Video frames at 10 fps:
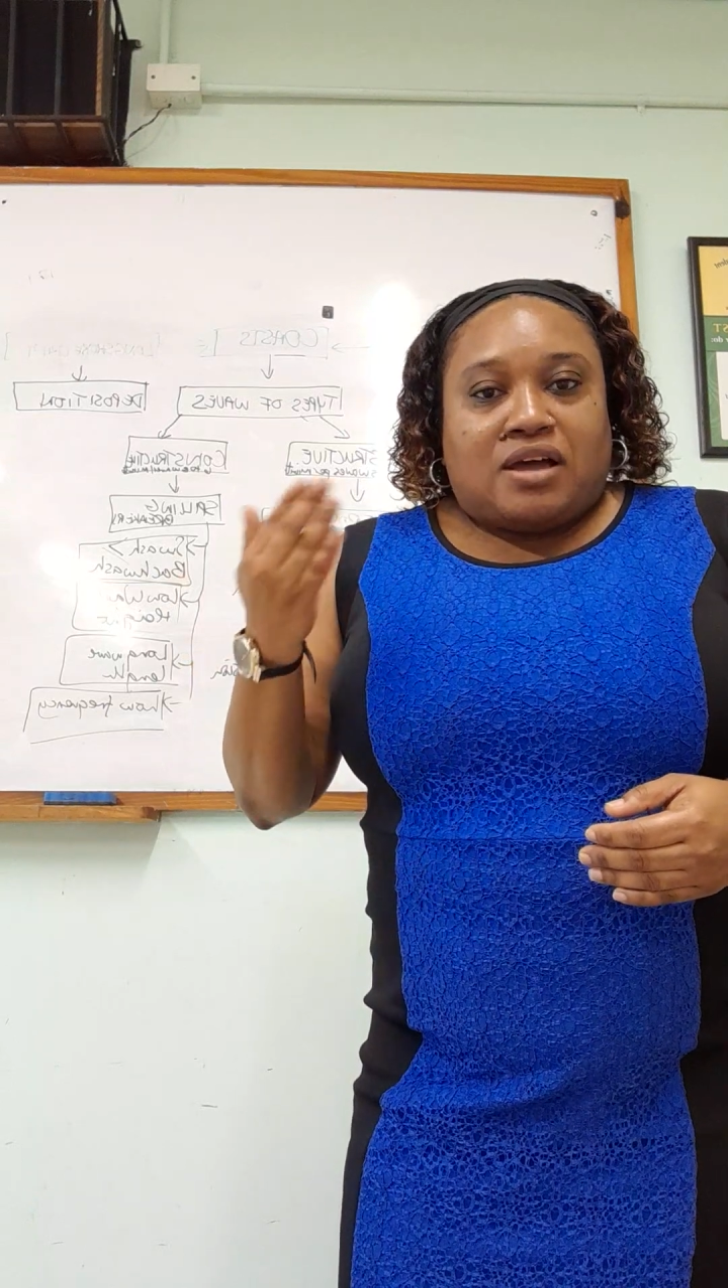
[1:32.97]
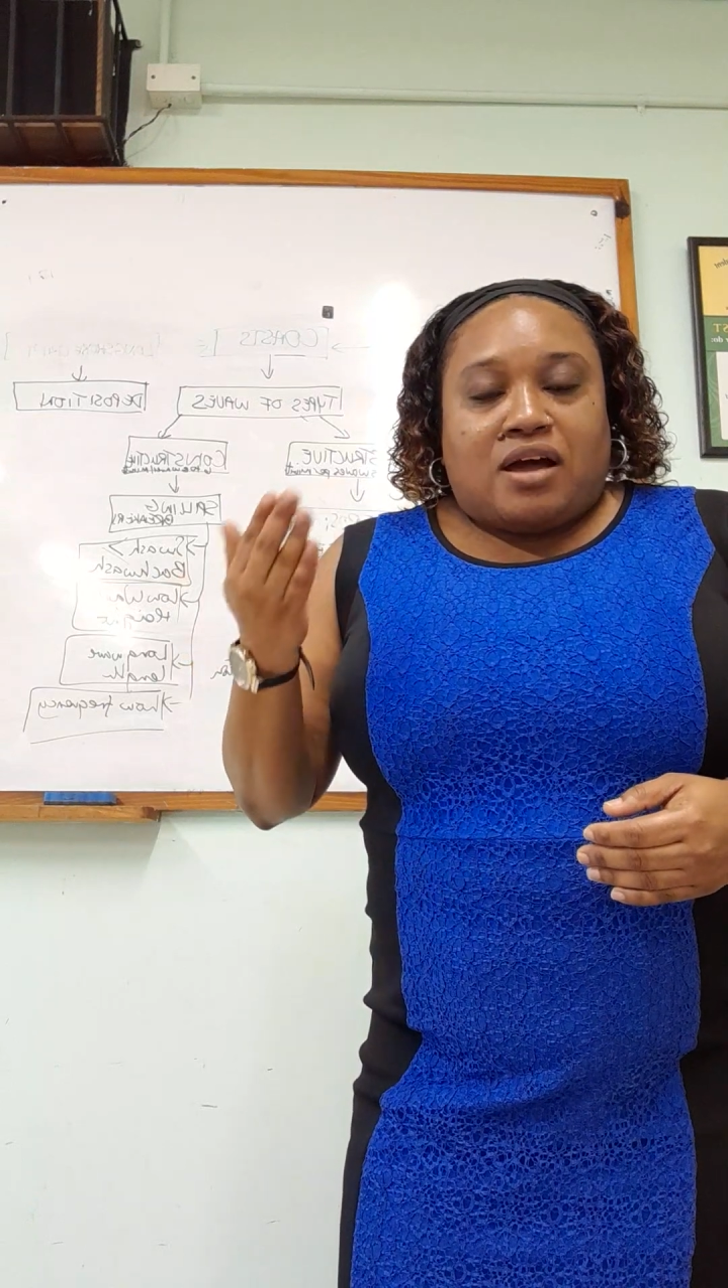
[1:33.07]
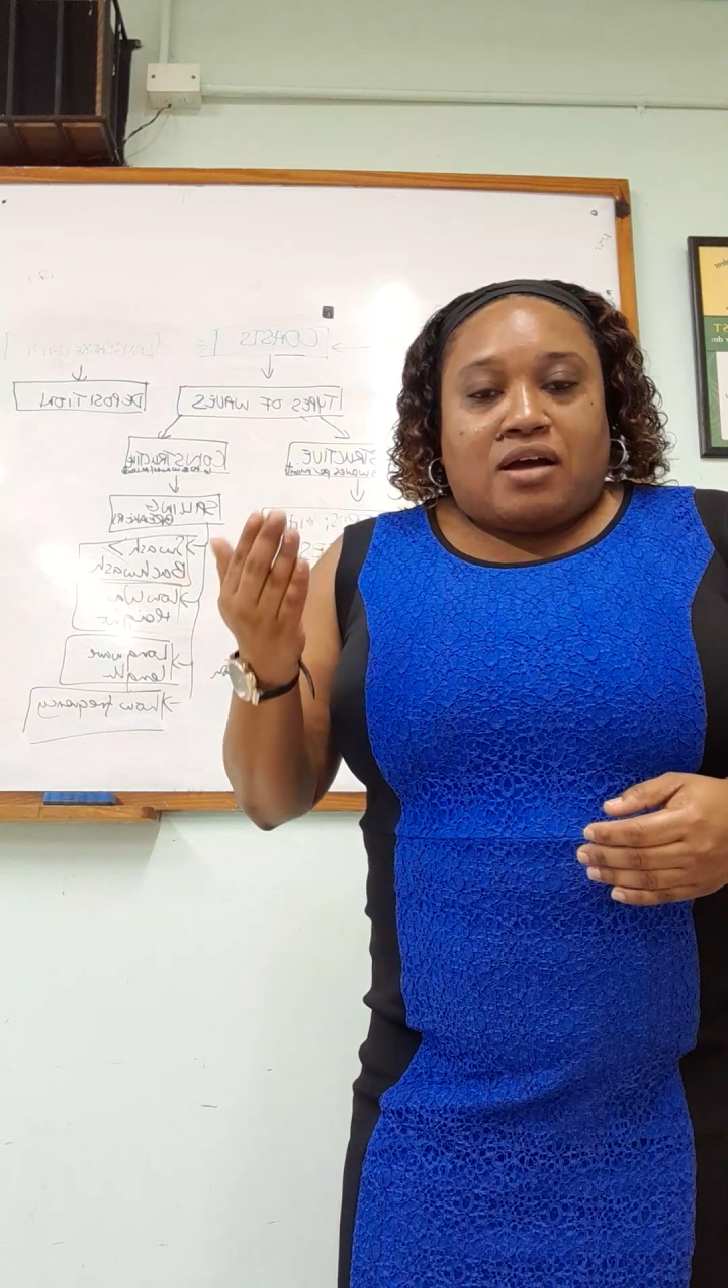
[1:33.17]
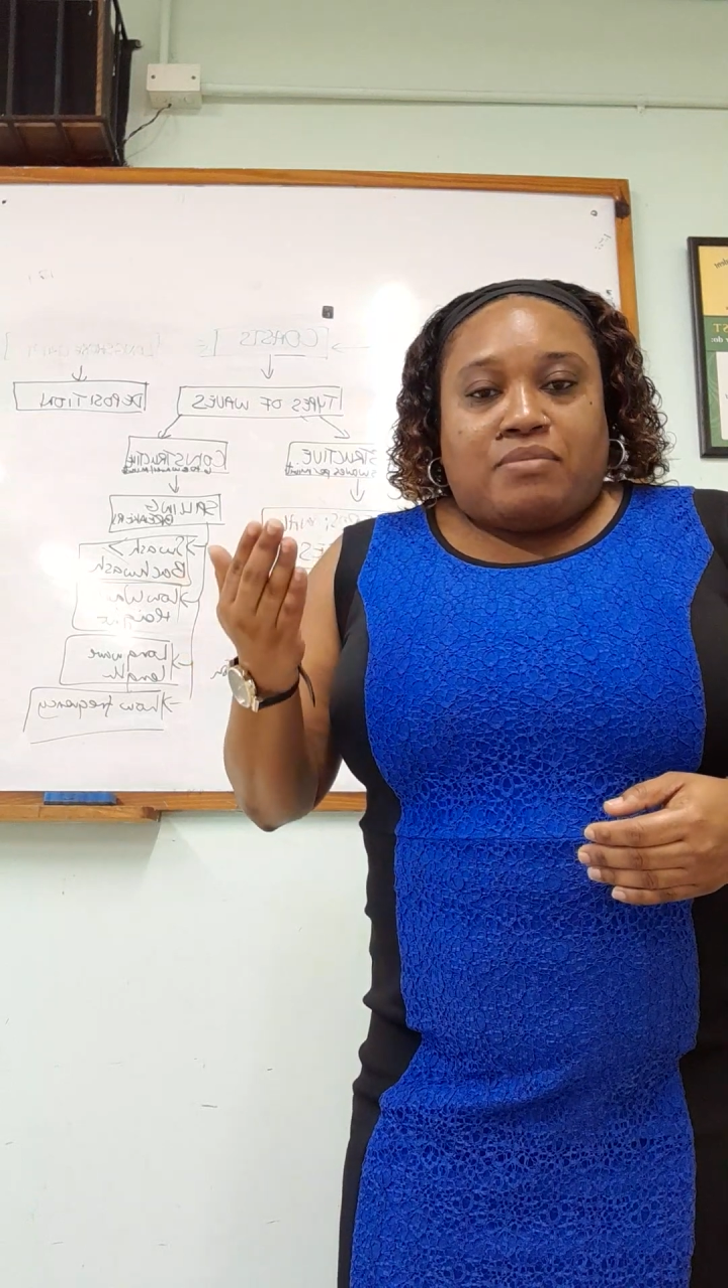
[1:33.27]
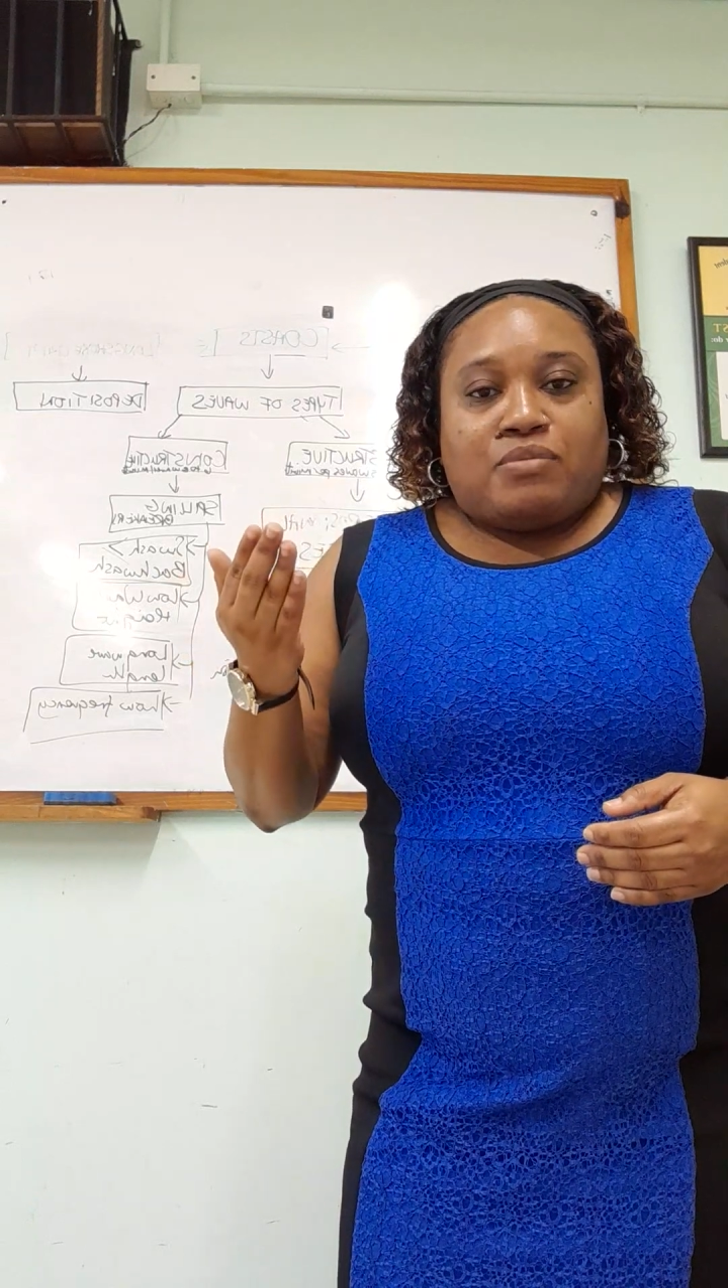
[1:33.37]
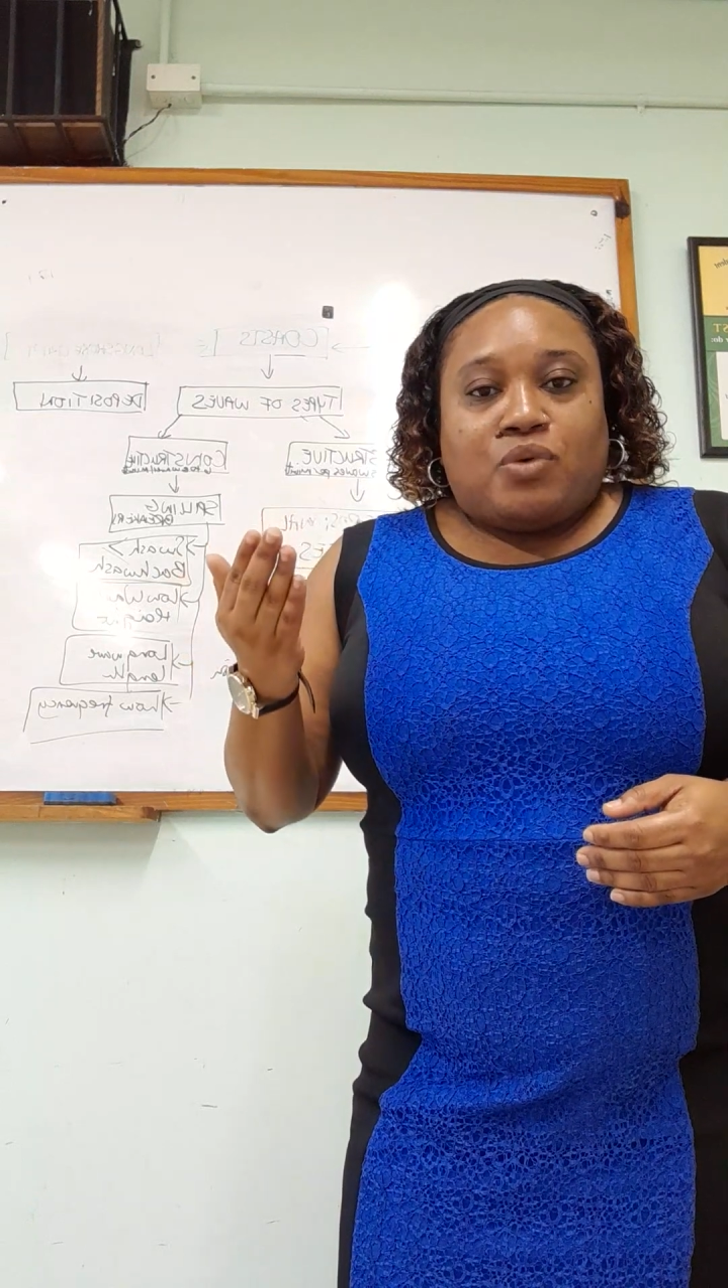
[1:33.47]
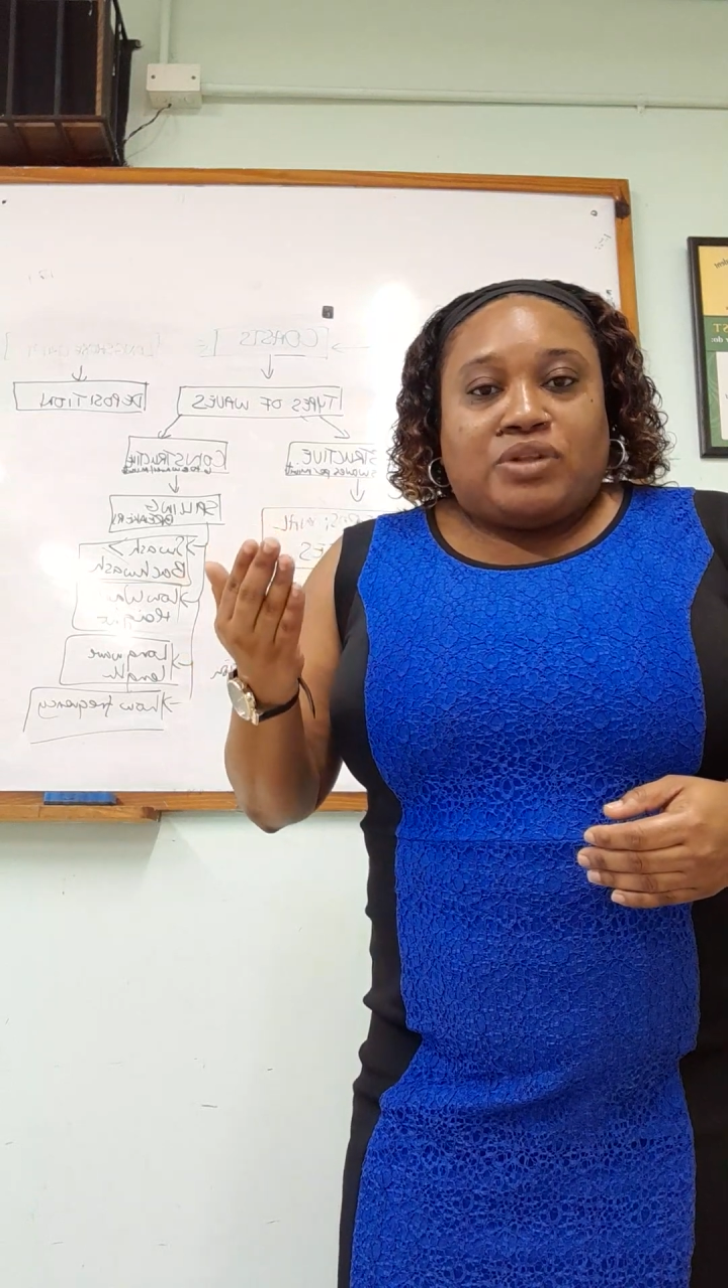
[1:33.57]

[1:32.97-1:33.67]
are more